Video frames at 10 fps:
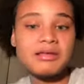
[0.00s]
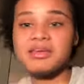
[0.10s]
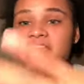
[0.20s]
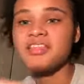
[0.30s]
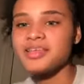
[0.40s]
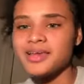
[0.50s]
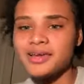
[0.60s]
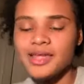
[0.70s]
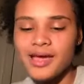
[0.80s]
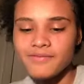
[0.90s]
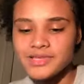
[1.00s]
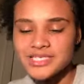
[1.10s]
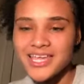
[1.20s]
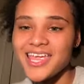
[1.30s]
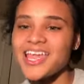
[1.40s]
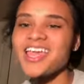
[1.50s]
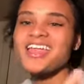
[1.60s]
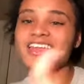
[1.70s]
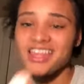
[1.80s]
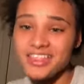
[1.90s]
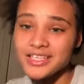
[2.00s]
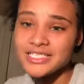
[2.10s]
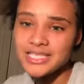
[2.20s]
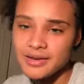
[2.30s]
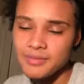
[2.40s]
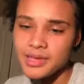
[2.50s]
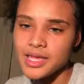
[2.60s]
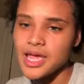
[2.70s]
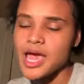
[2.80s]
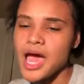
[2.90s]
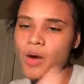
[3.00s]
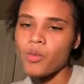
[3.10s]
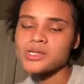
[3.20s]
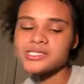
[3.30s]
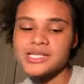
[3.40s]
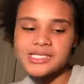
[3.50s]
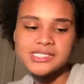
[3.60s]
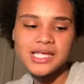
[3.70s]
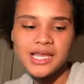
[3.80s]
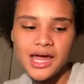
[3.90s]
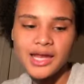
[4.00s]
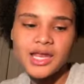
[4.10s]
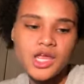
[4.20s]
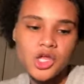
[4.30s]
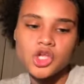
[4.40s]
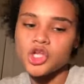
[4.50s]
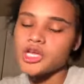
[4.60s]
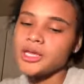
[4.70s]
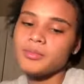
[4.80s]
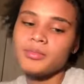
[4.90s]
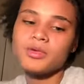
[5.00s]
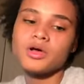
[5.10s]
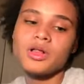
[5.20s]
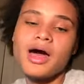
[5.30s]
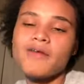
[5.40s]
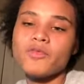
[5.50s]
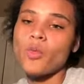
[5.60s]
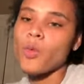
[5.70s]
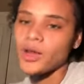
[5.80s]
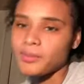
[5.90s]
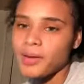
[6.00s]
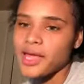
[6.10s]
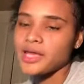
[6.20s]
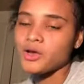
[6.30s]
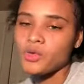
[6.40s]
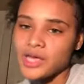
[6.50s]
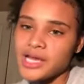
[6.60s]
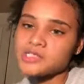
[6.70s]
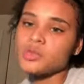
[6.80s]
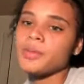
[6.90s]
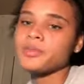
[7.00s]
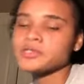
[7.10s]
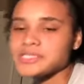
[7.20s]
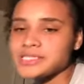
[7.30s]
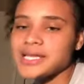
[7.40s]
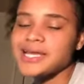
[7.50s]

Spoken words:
Nathan, they have to say Nathan sent me, and once they say that, your name will have a 1 by it. Okay, that's one person said